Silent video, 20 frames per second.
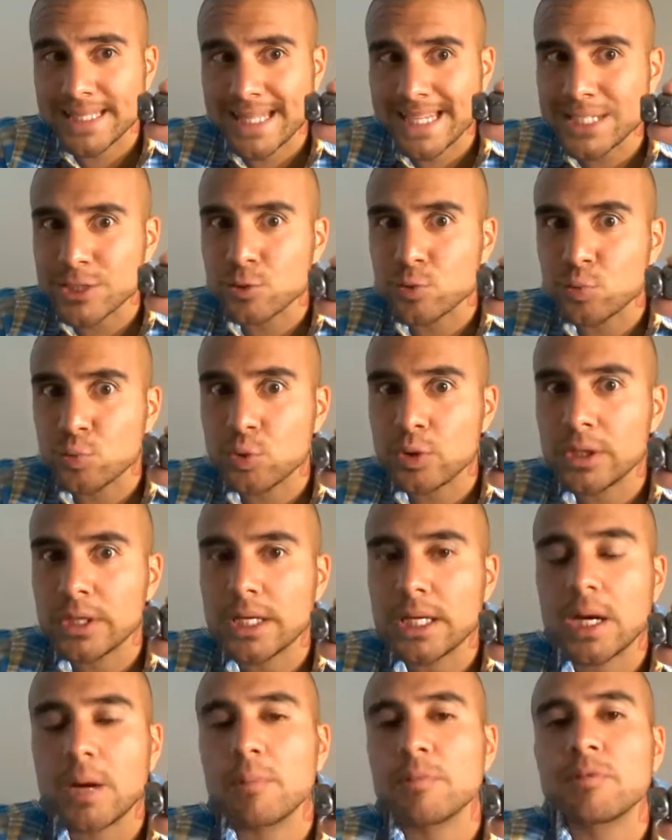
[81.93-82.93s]
and that's
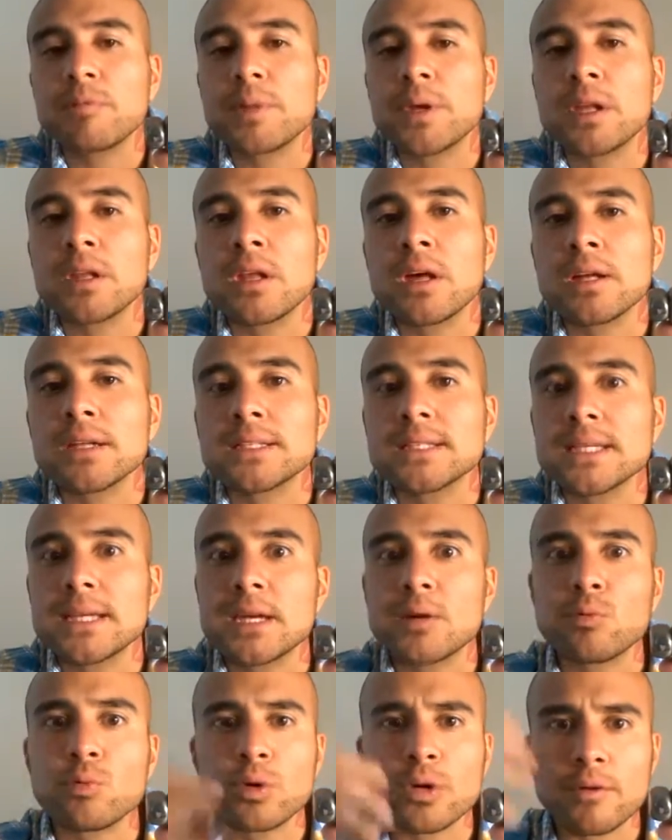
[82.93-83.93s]
really helped me a lot to
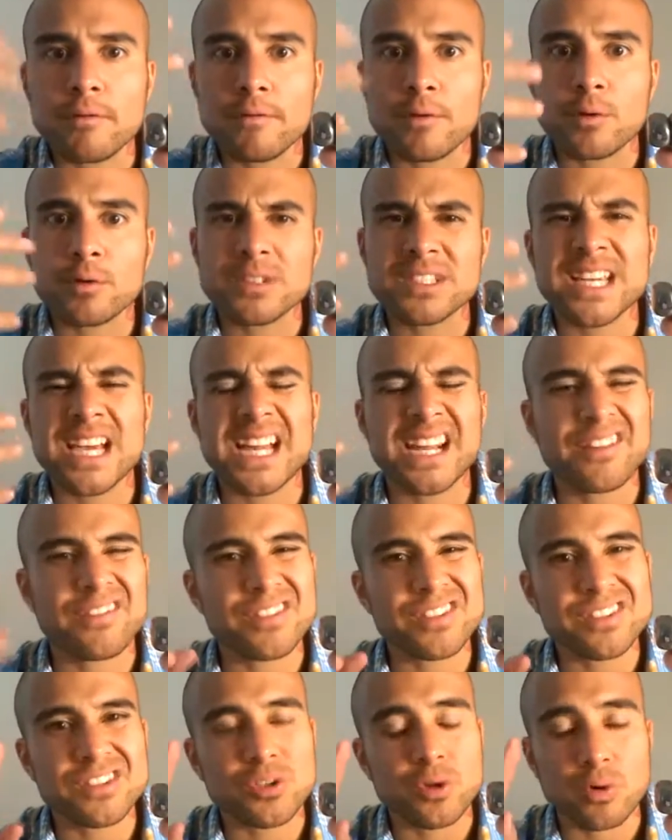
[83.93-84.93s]
get rid of those kind of
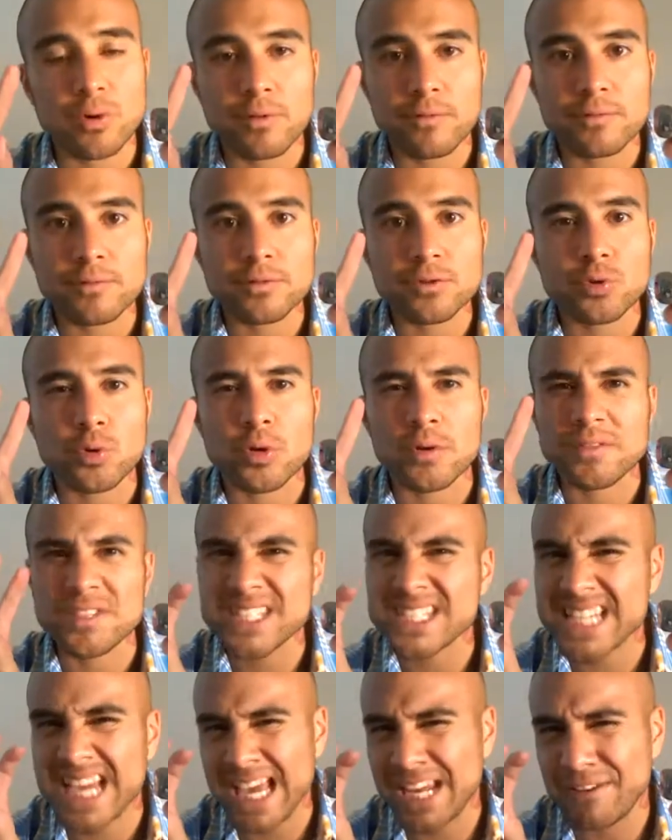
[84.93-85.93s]
sort of
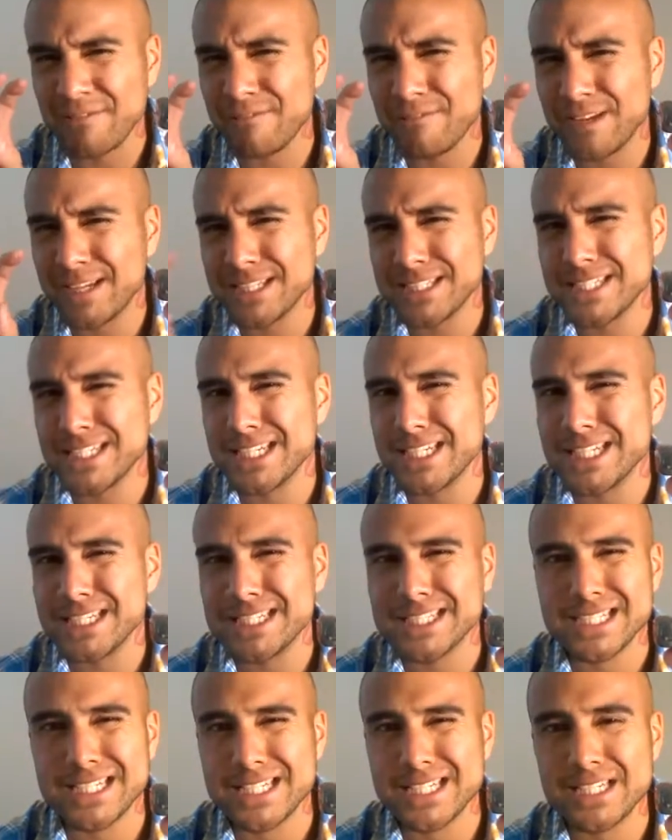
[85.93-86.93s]
side effects, I
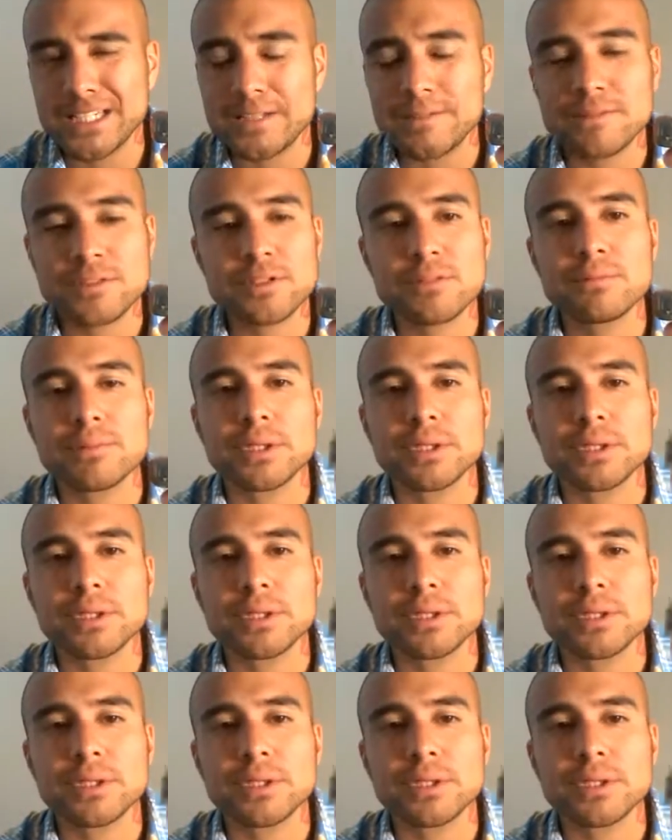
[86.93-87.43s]
guess, that it gives you.